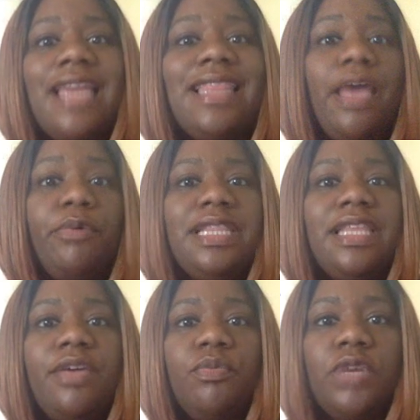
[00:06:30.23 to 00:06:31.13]
that we
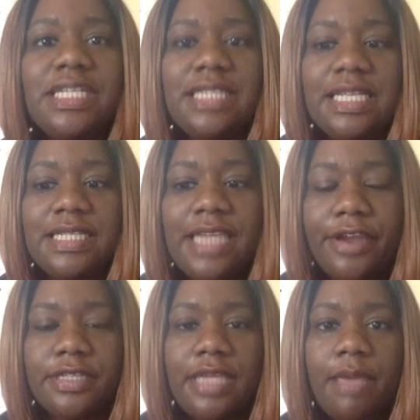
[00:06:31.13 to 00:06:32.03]
then want to send to
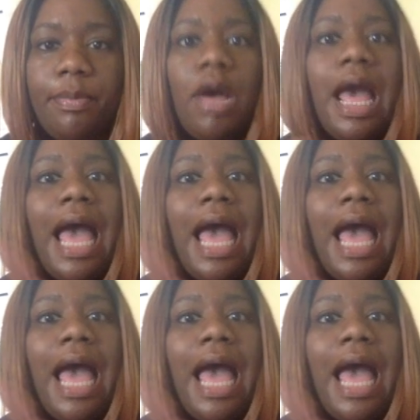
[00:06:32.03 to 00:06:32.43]
Airtable